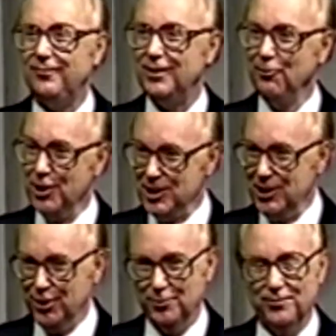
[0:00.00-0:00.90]
What does he
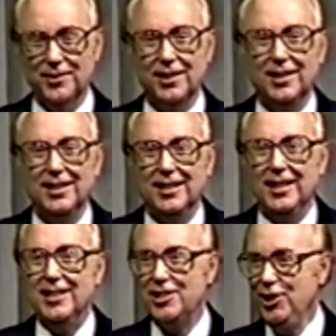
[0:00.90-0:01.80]
do?
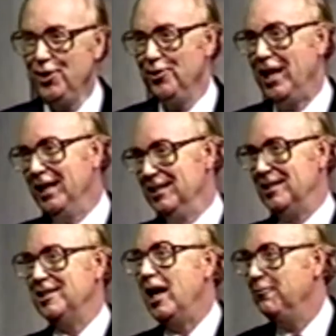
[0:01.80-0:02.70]
It's noon and it's
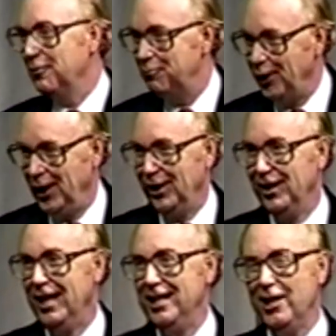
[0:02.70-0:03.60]
the time for prayer,
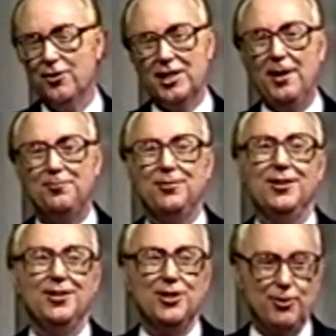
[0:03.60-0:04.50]
and he goes
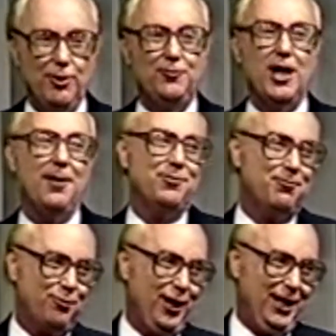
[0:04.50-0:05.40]
up to the rooftop to
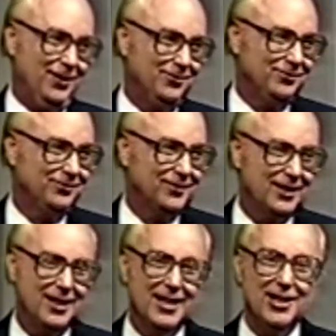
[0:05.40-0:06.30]
pray.
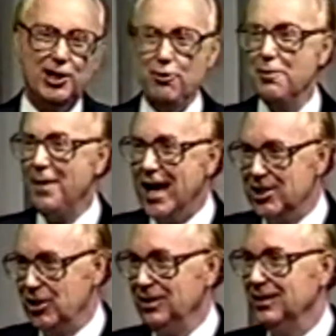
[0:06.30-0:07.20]
Can you
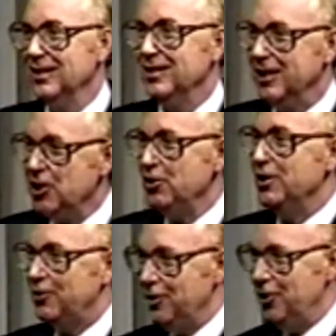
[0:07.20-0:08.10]
imagine the history of
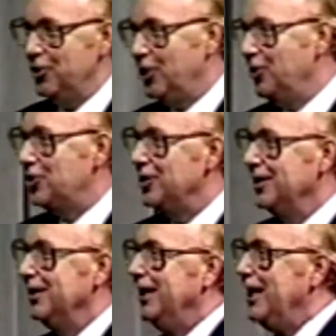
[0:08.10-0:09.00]
the Christian church
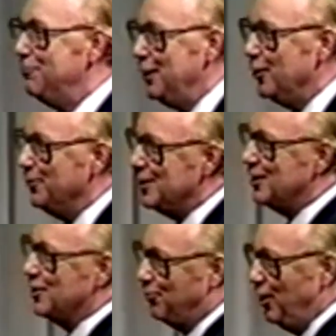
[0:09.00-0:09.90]
had Peter missed
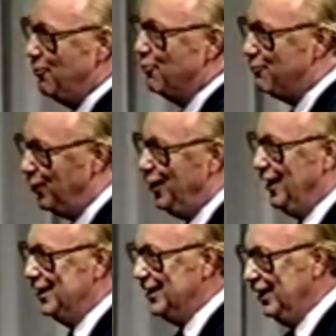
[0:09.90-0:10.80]
his appointment with prayer
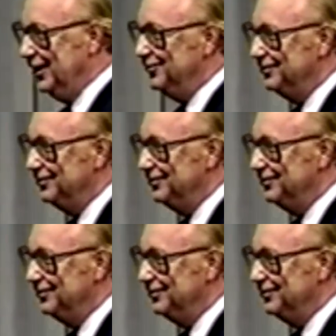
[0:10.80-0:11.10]
that day?